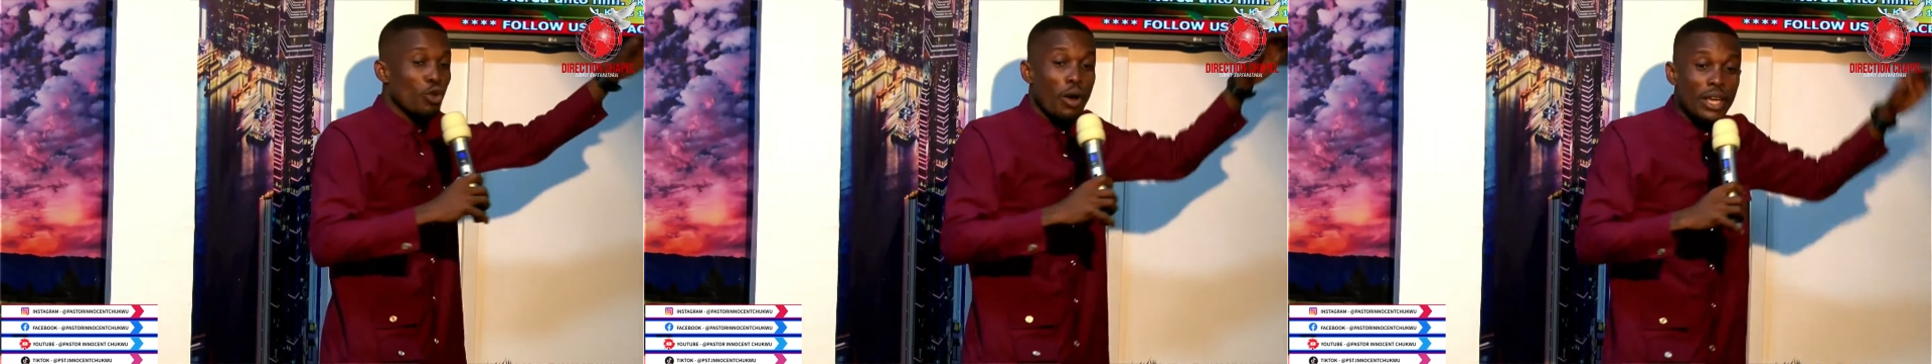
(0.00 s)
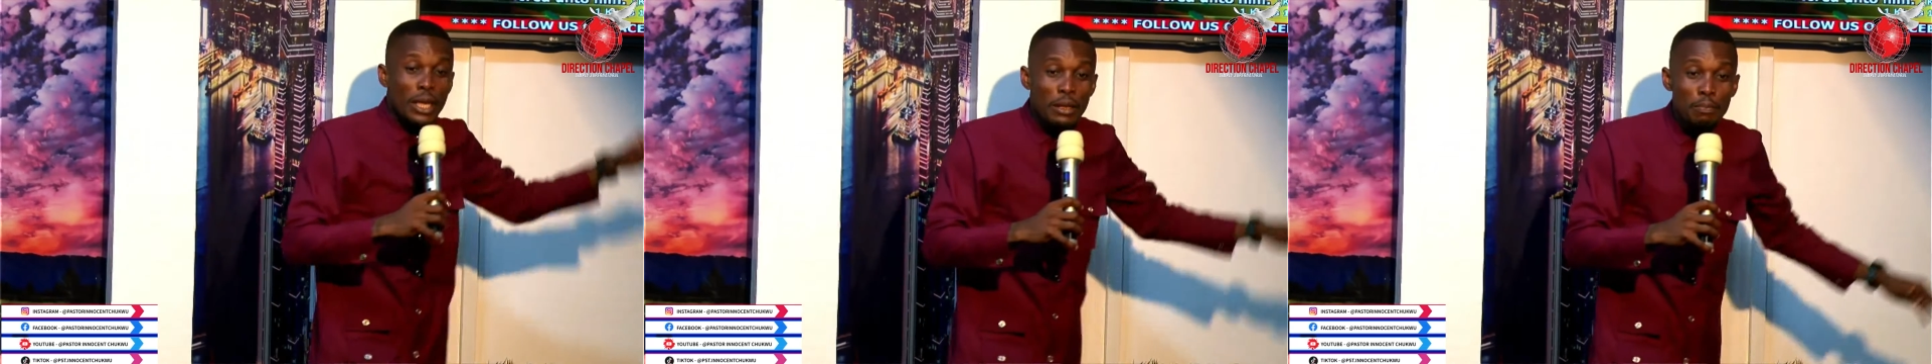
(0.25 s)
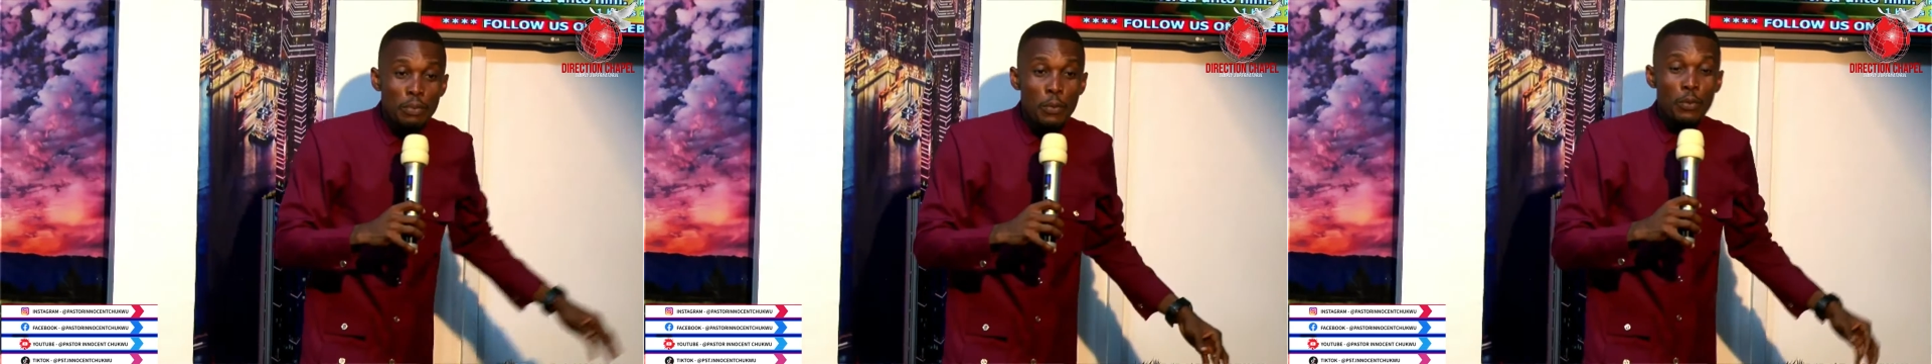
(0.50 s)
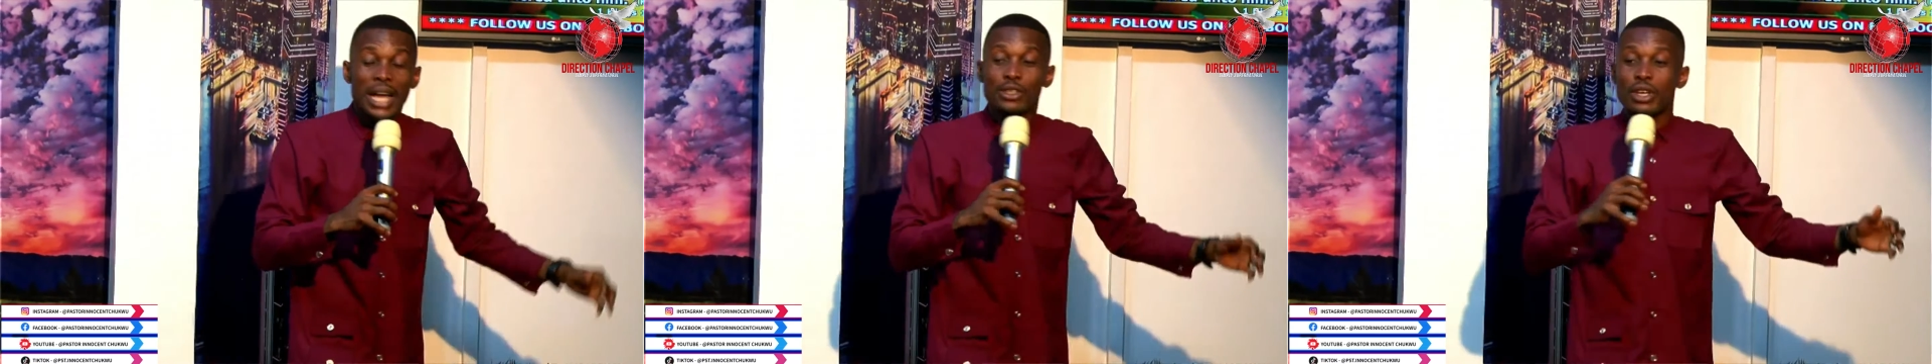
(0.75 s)
talking,
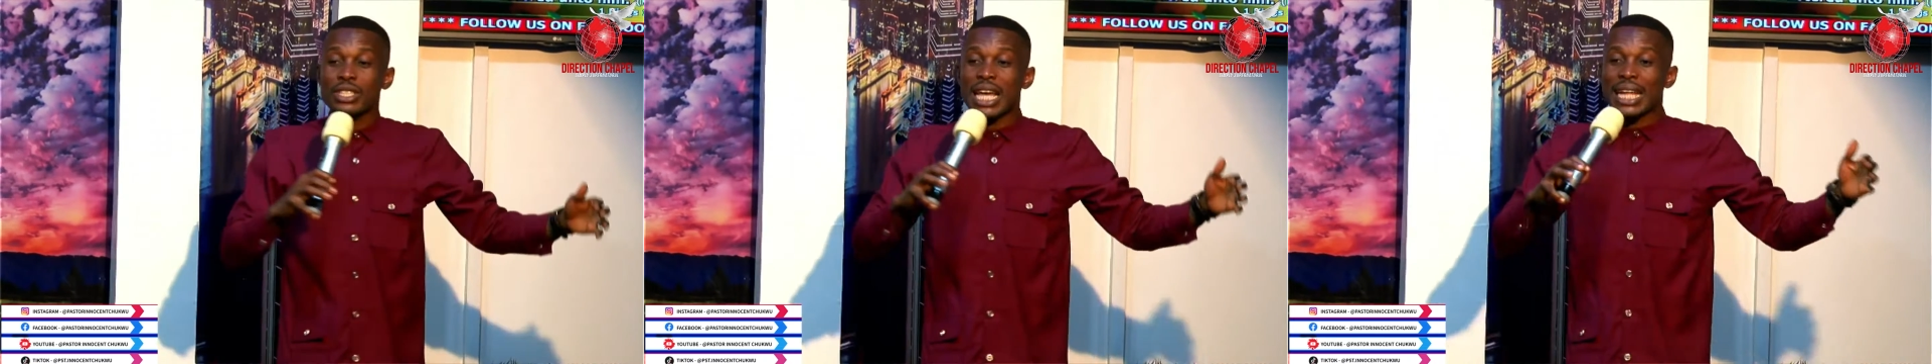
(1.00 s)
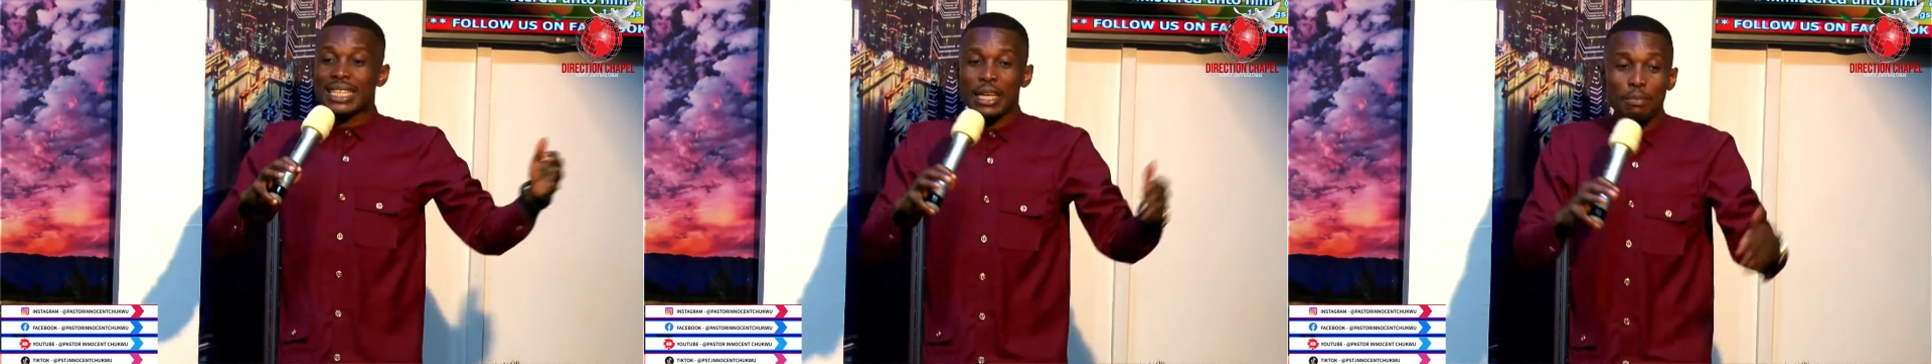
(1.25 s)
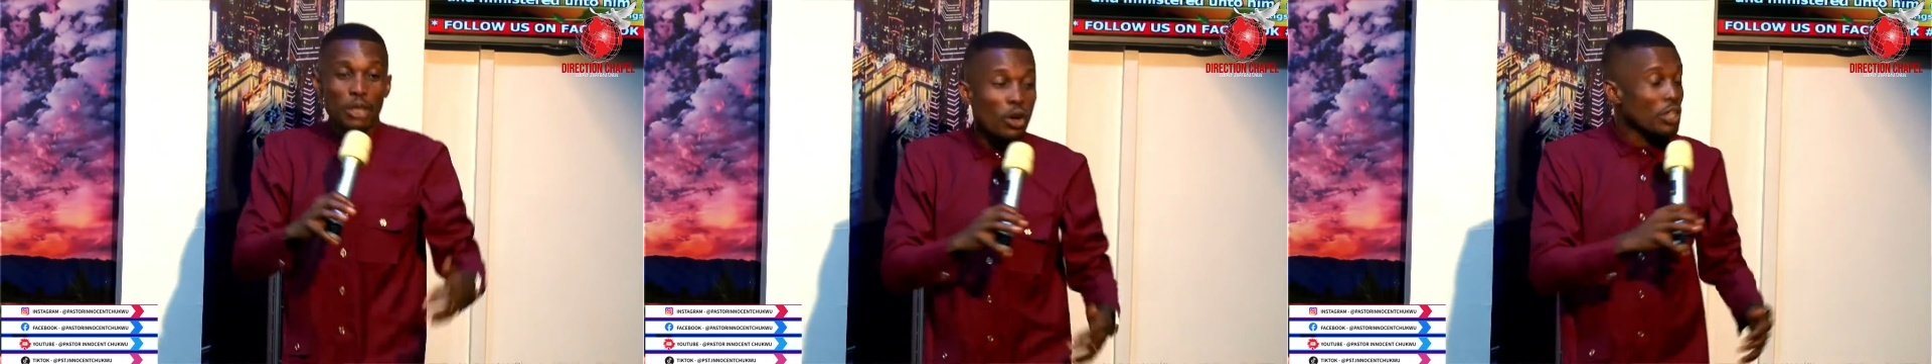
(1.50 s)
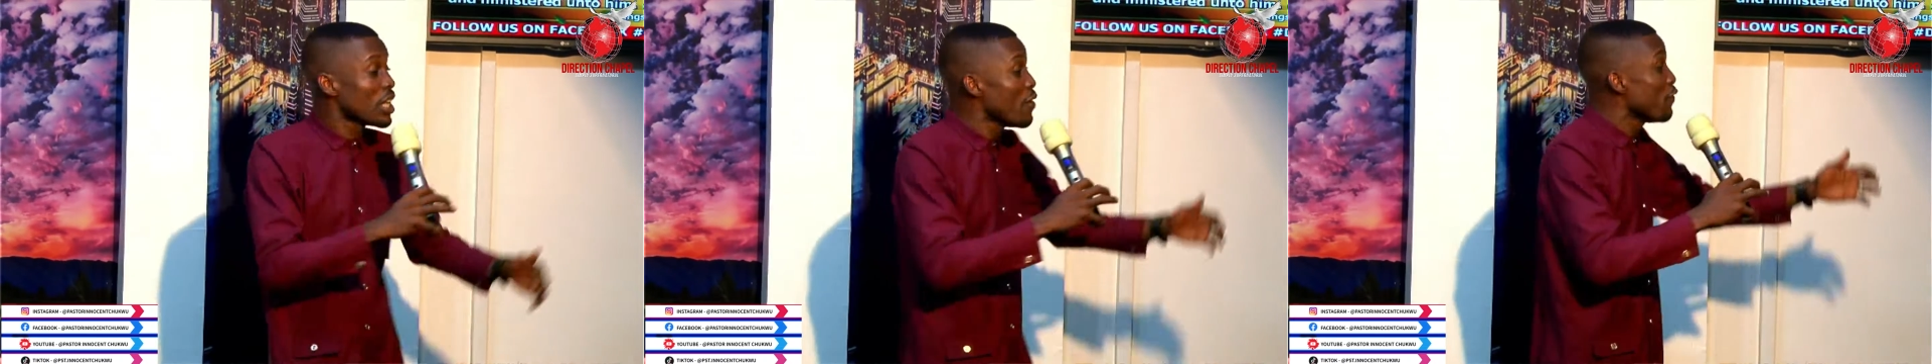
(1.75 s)
people are just gathering
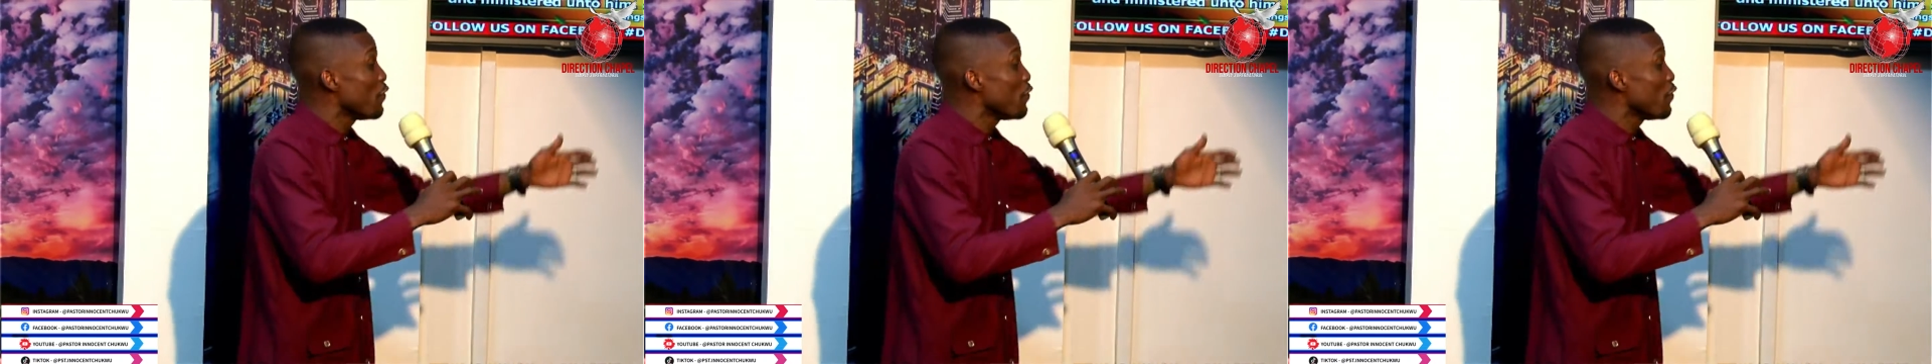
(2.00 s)
because they